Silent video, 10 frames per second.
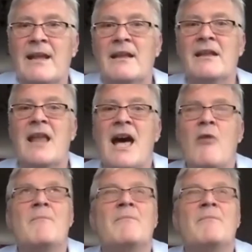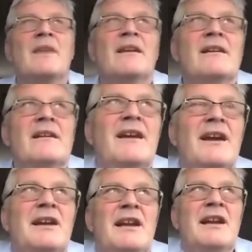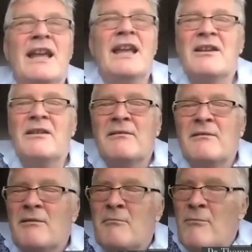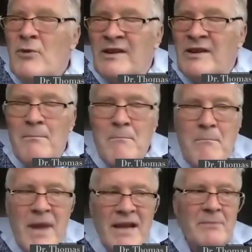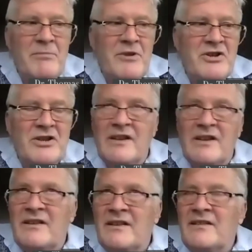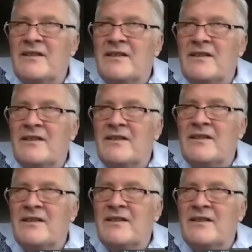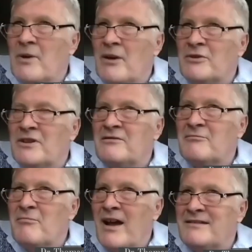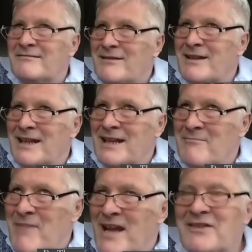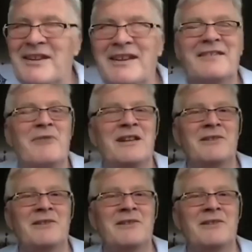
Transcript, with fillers: Now, like with many prejudices, there is something true about it, but the main thing